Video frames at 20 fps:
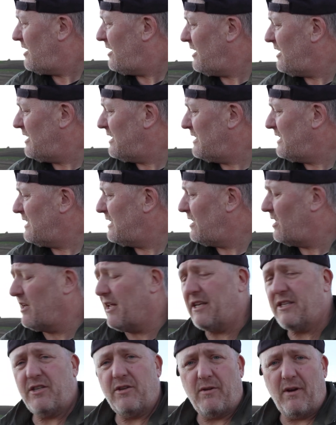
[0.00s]

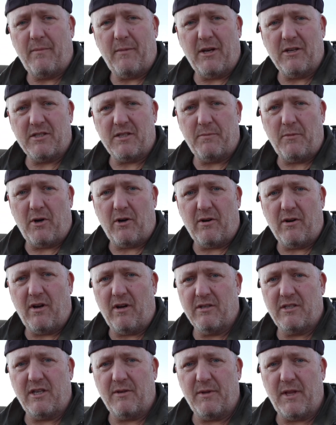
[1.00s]
I'll answer your emails tomorrow.
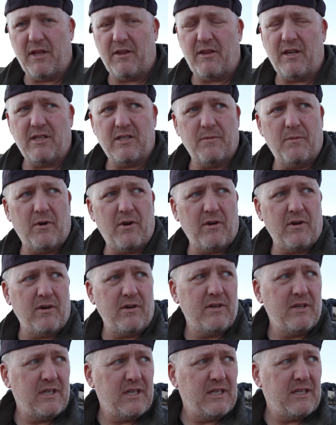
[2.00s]
I'll deal with that thing
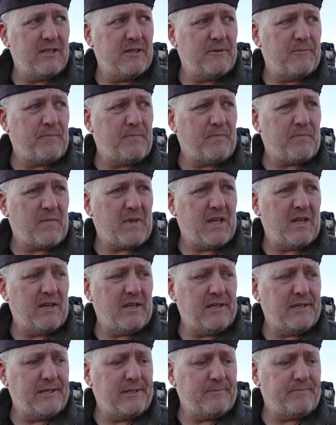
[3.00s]
tomorrow.
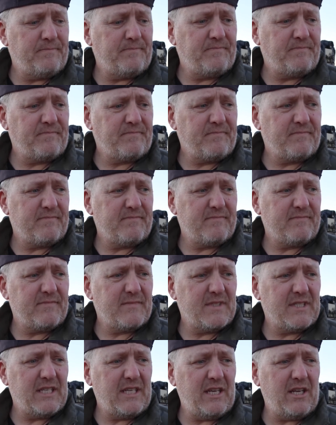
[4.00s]

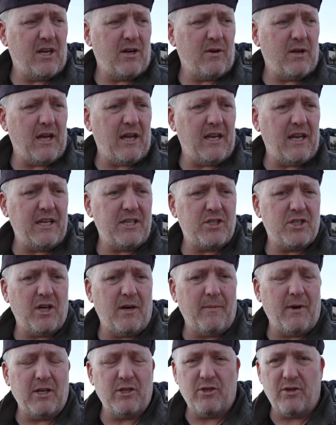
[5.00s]
You know, and each
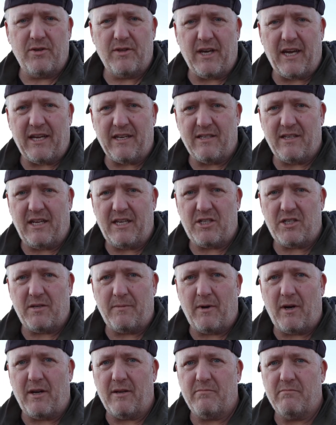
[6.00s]
time I do that, each
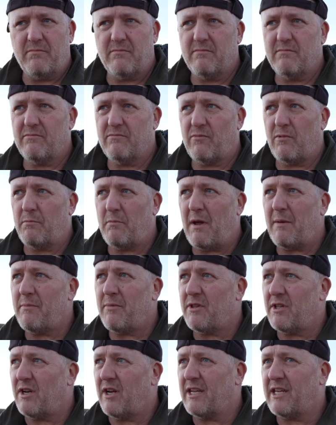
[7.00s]
time I
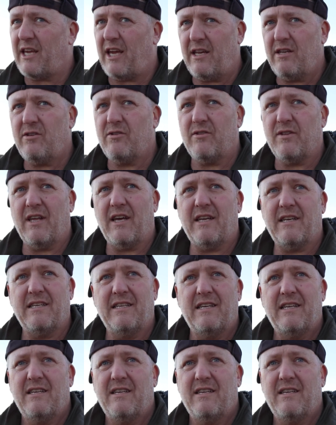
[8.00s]
remember that I can do that,